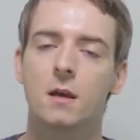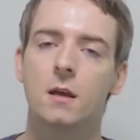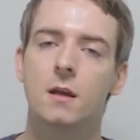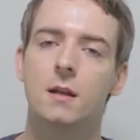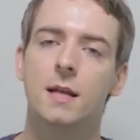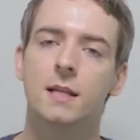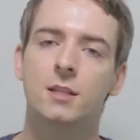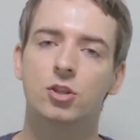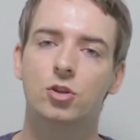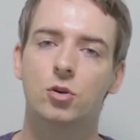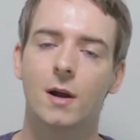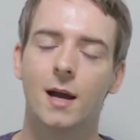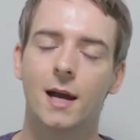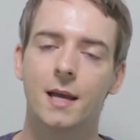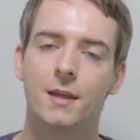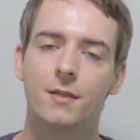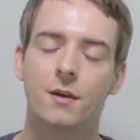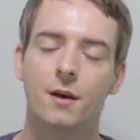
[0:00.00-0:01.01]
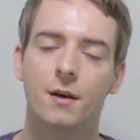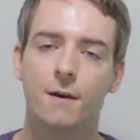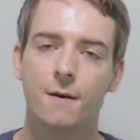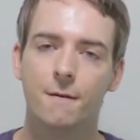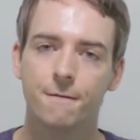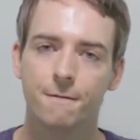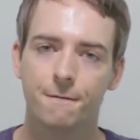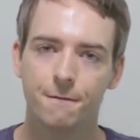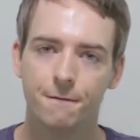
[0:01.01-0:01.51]
Let's try the
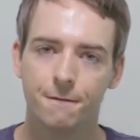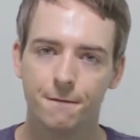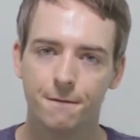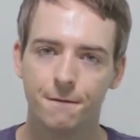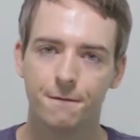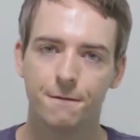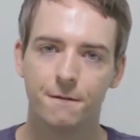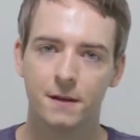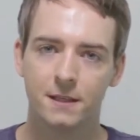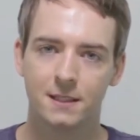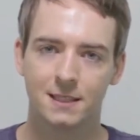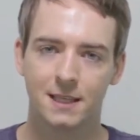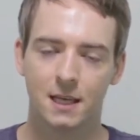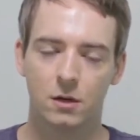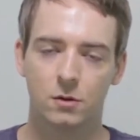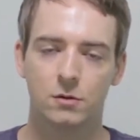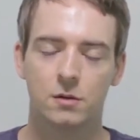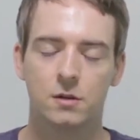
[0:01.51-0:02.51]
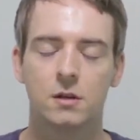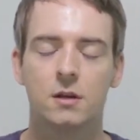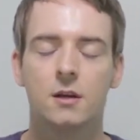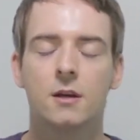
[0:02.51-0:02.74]
V sound.